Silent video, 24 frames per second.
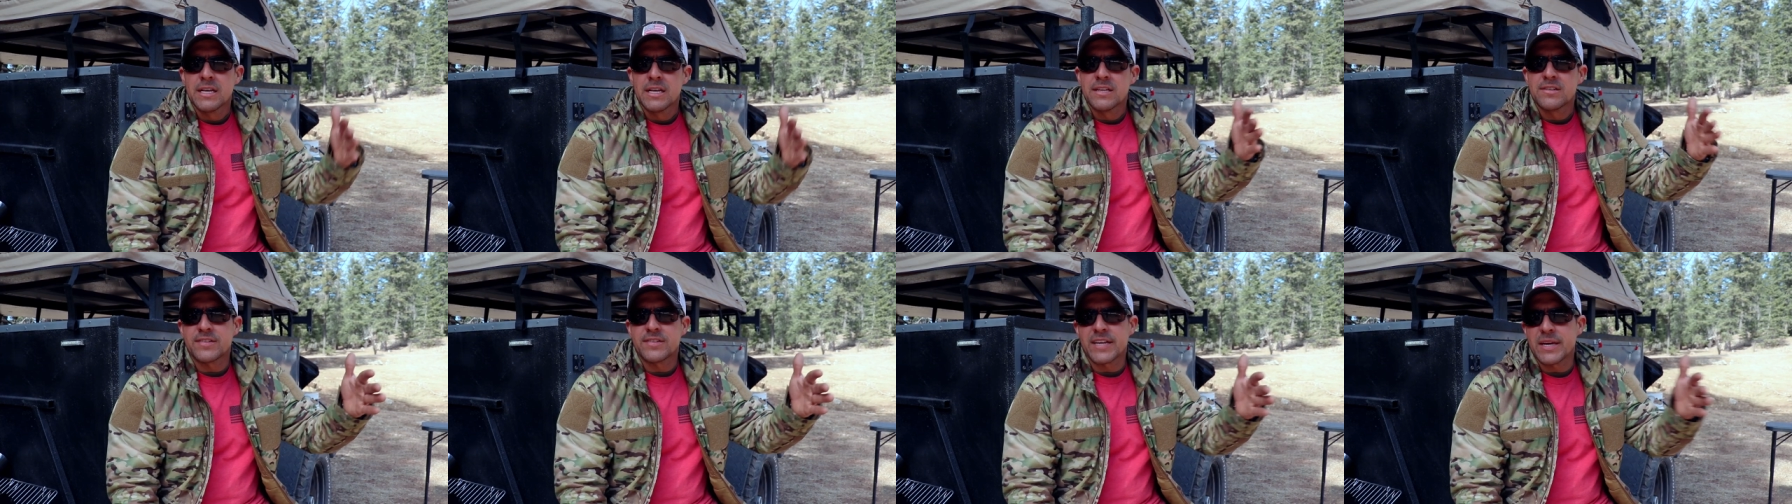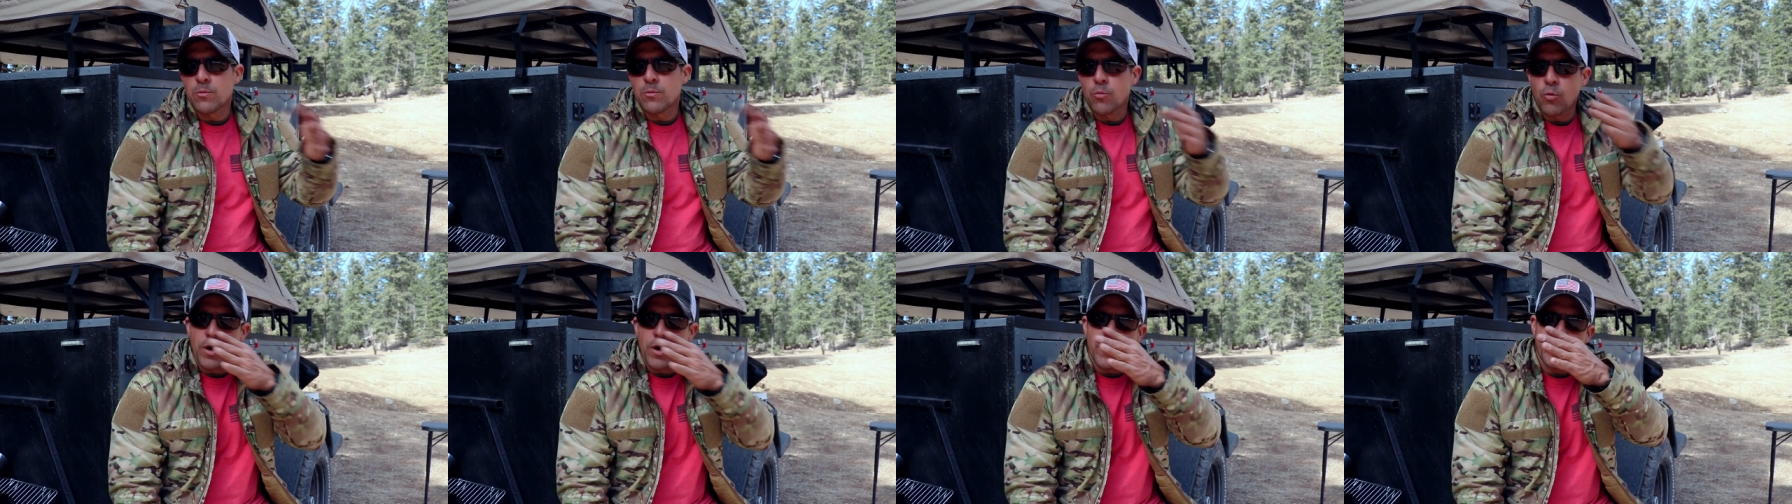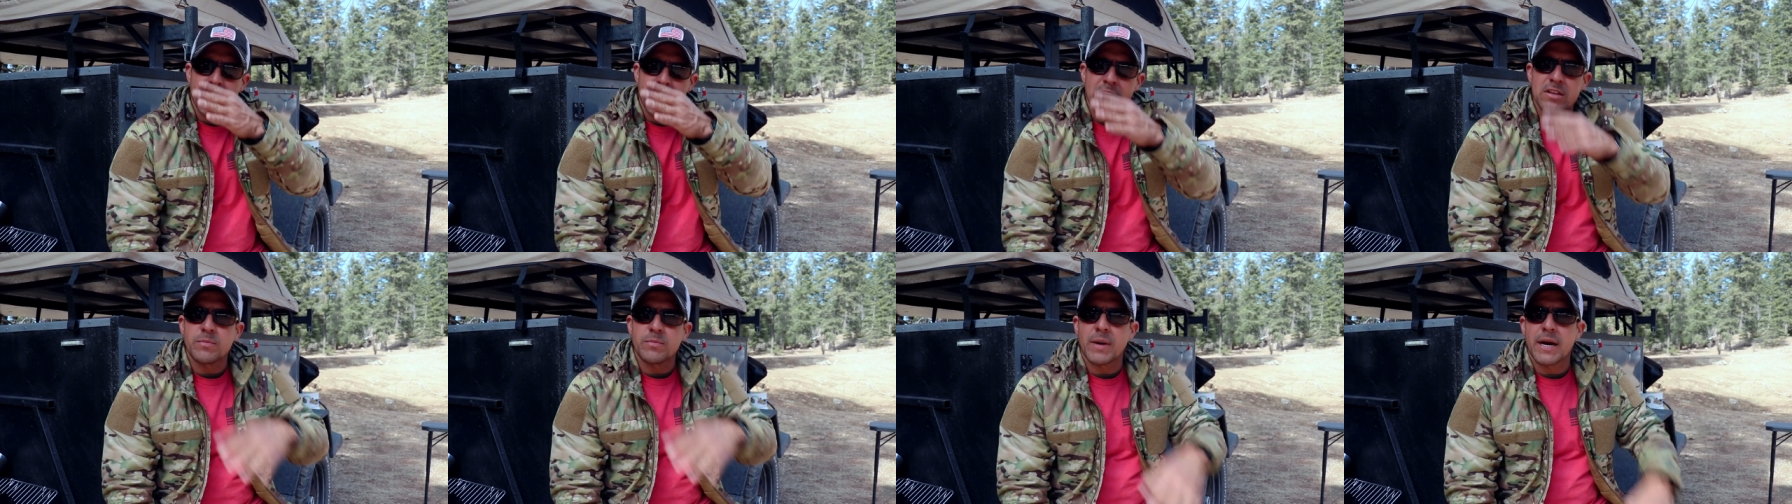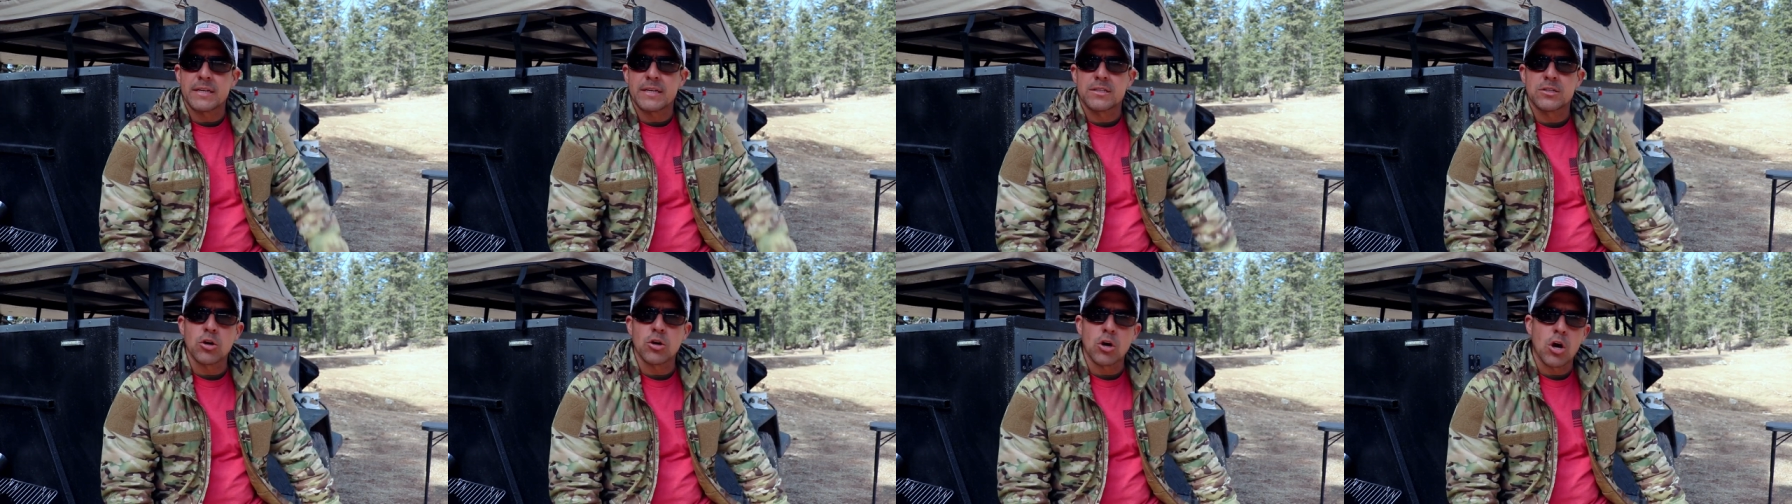Same width as
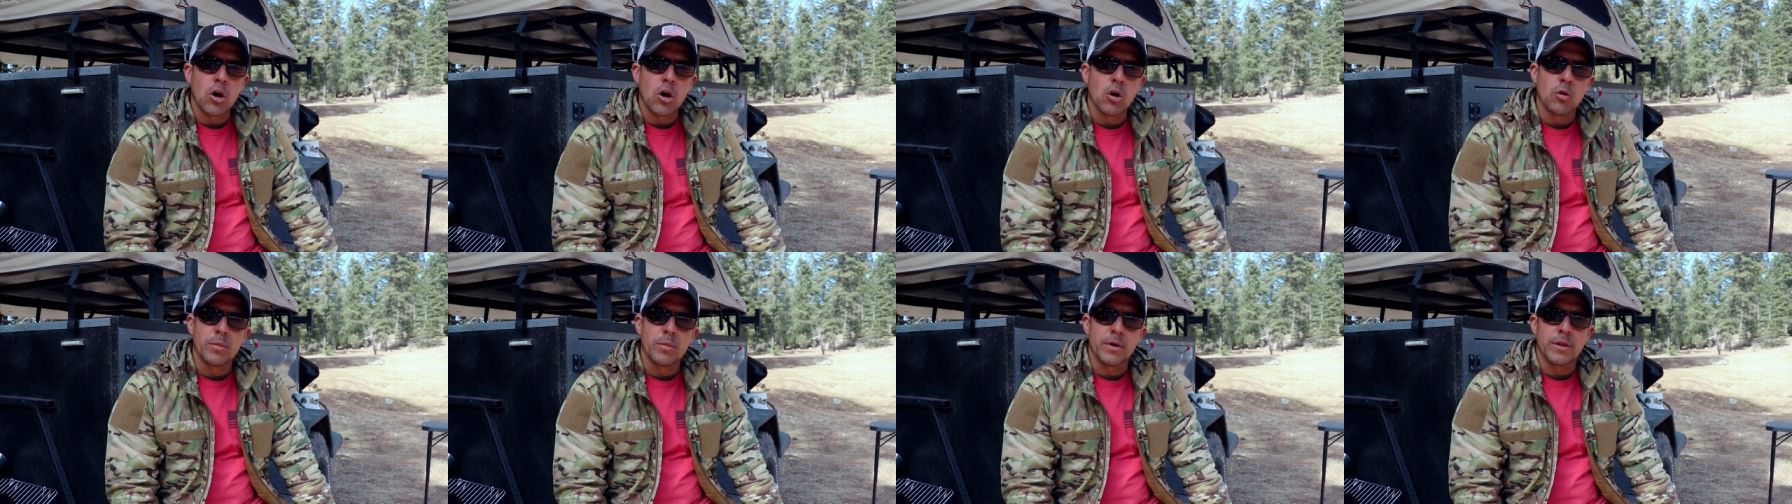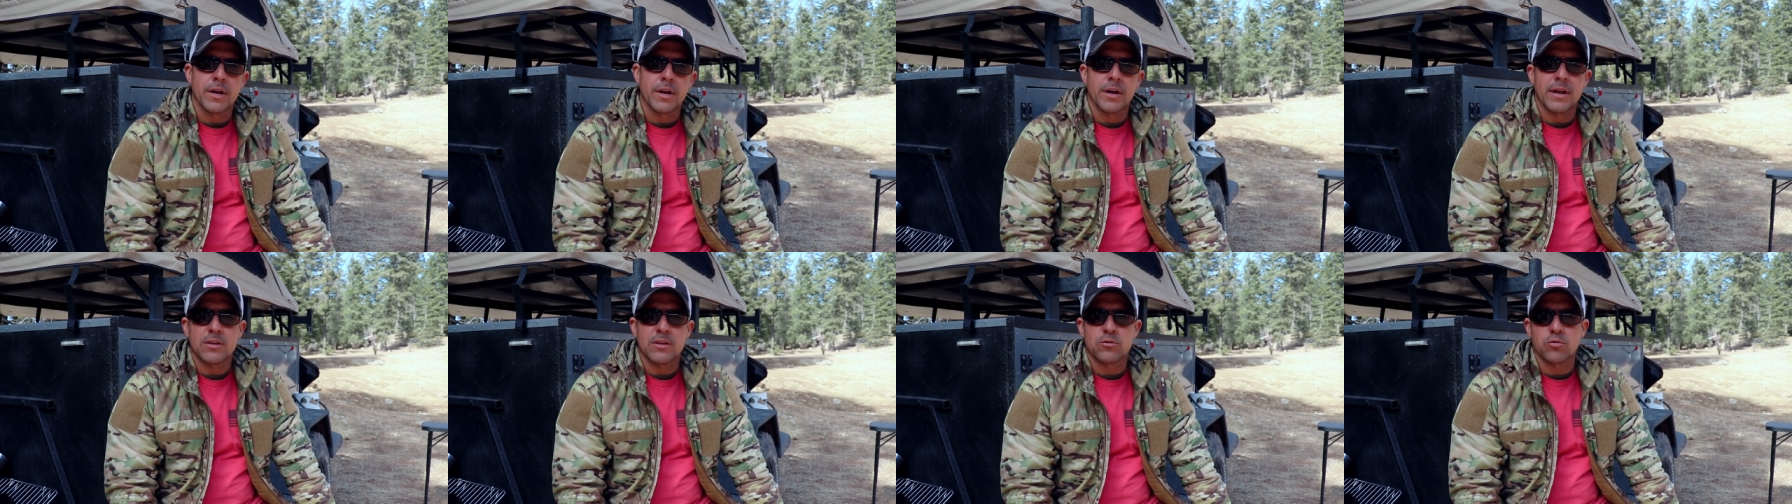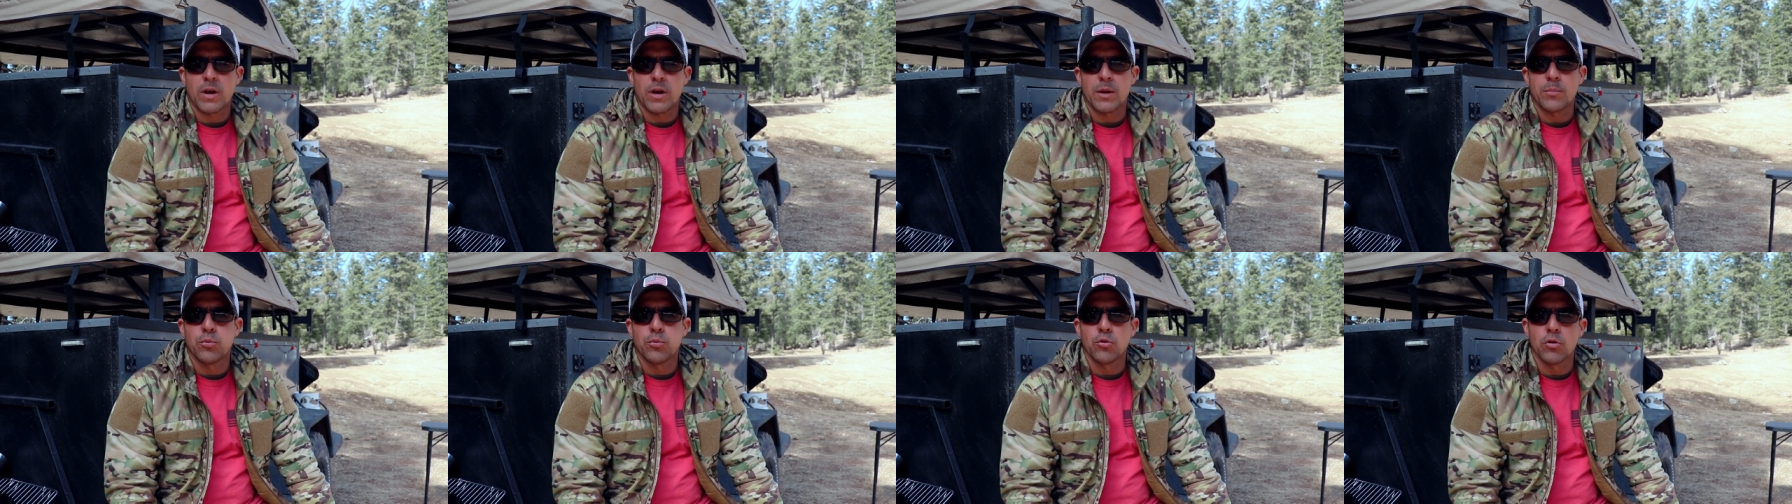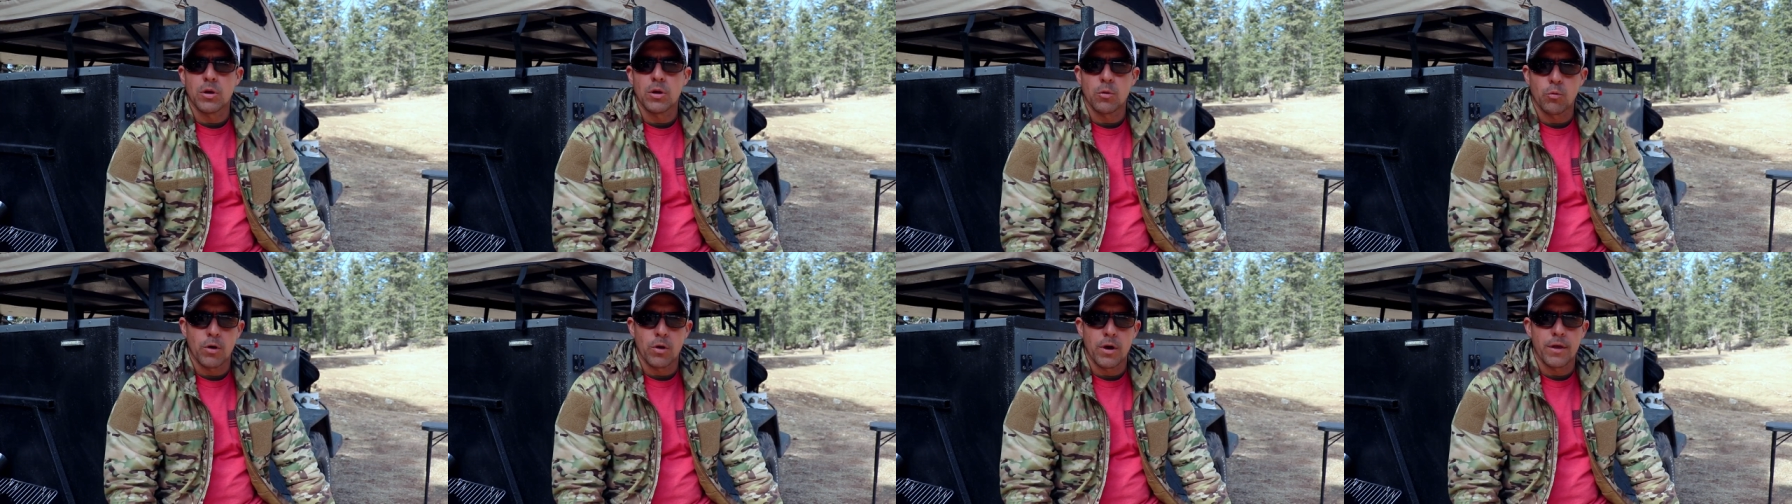my Tacoma there. That's what I
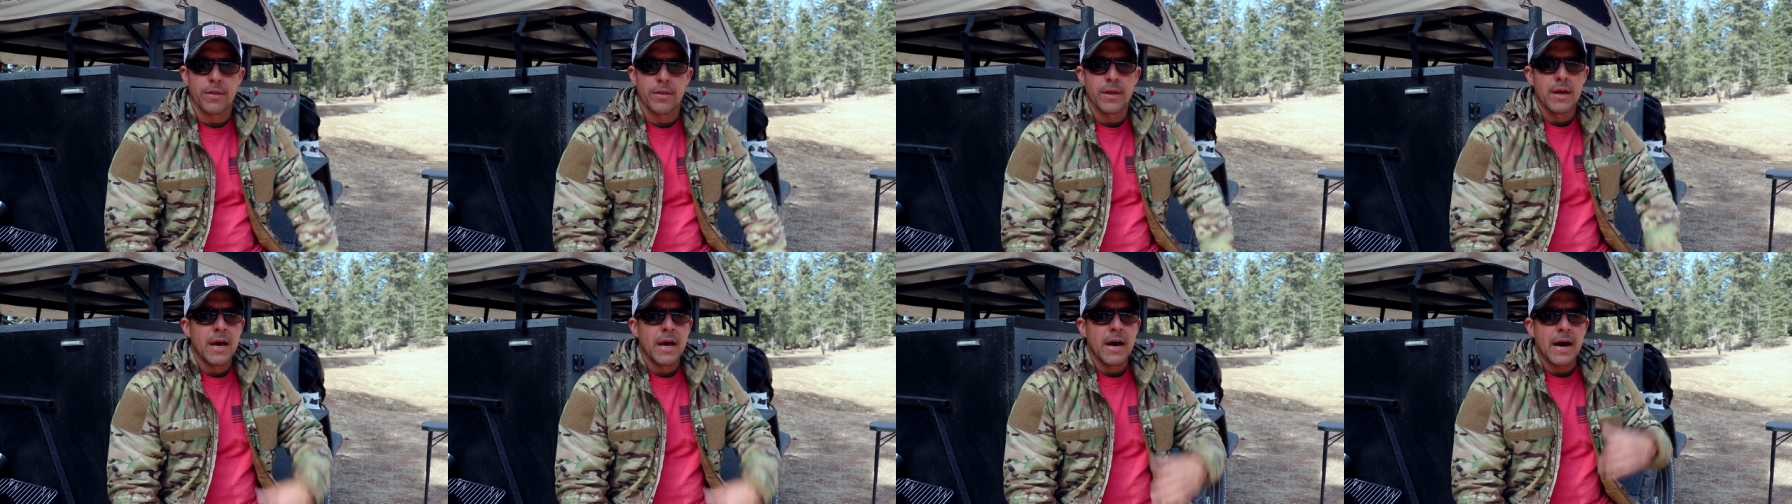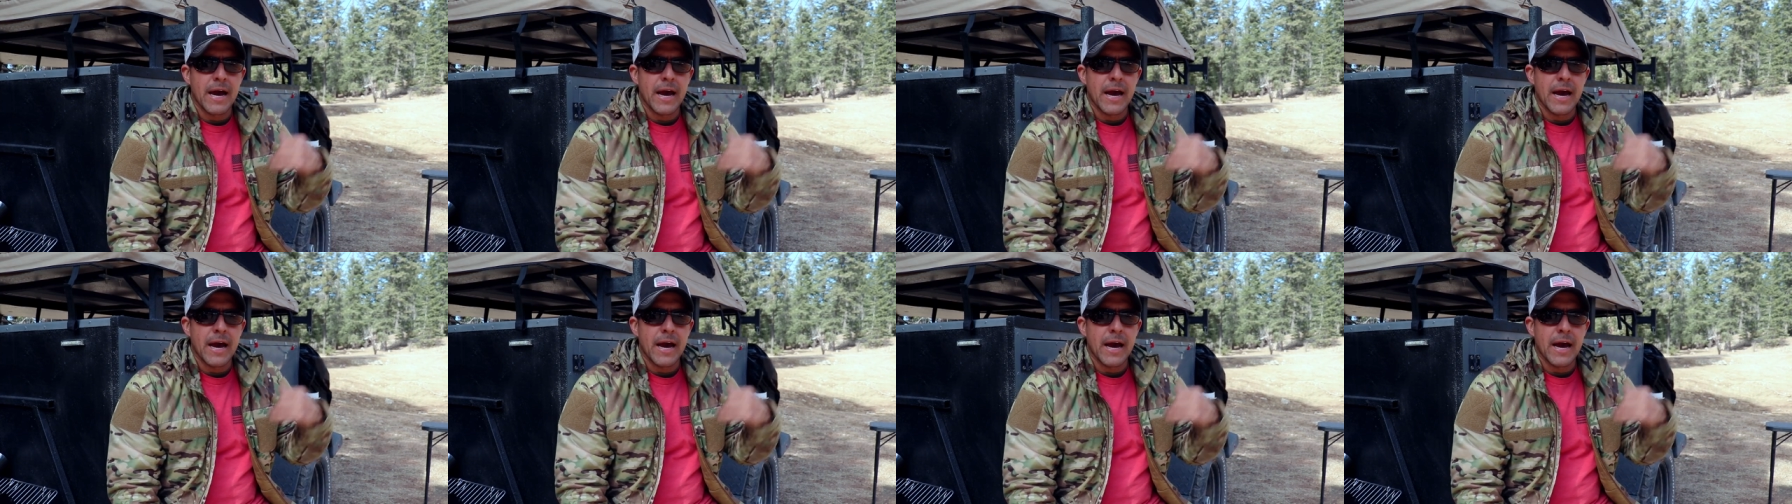pull it with.